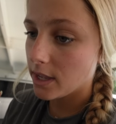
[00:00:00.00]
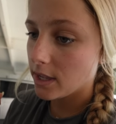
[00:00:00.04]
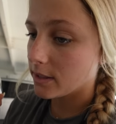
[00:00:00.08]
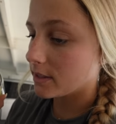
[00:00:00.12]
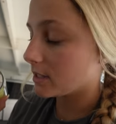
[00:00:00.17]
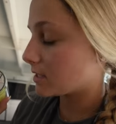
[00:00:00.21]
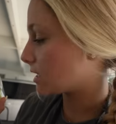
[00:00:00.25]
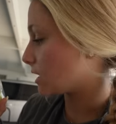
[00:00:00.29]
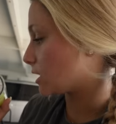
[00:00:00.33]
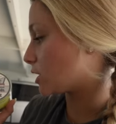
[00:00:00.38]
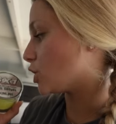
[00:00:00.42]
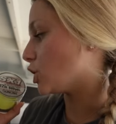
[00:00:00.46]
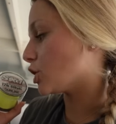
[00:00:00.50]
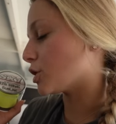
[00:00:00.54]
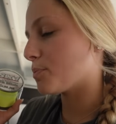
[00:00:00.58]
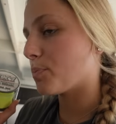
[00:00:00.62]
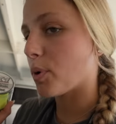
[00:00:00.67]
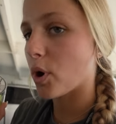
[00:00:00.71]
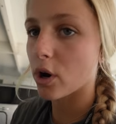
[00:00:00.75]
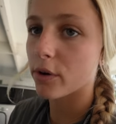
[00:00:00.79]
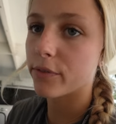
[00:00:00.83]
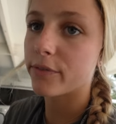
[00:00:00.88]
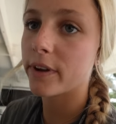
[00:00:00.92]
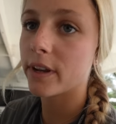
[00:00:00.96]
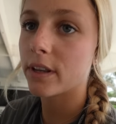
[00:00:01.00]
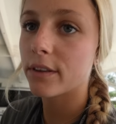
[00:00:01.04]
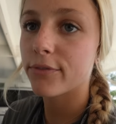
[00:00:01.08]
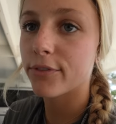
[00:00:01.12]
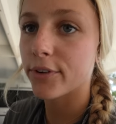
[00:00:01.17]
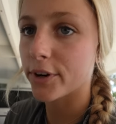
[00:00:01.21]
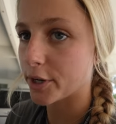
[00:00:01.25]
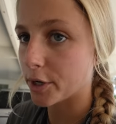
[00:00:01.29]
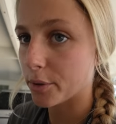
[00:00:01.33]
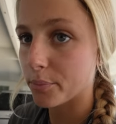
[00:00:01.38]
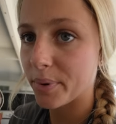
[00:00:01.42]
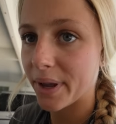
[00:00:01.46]
This is just perfect
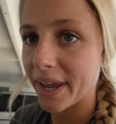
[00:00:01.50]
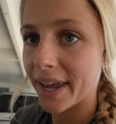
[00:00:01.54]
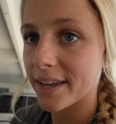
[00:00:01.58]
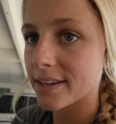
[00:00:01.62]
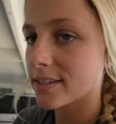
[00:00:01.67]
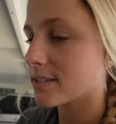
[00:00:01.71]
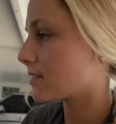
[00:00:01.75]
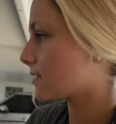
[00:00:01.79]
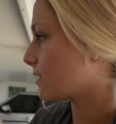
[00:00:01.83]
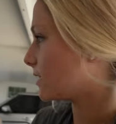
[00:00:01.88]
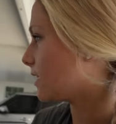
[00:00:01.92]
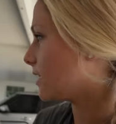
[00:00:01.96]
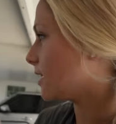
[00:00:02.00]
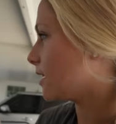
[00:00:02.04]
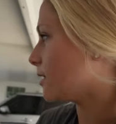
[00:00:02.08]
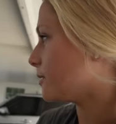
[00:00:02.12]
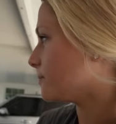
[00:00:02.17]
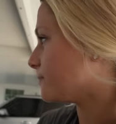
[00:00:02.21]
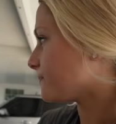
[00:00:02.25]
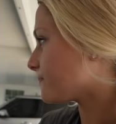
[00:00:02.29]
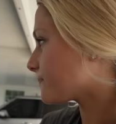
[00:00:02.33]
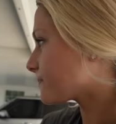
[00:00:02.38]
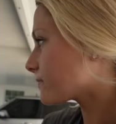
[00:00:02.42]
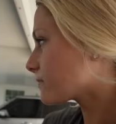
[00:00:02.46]
for your base. Um,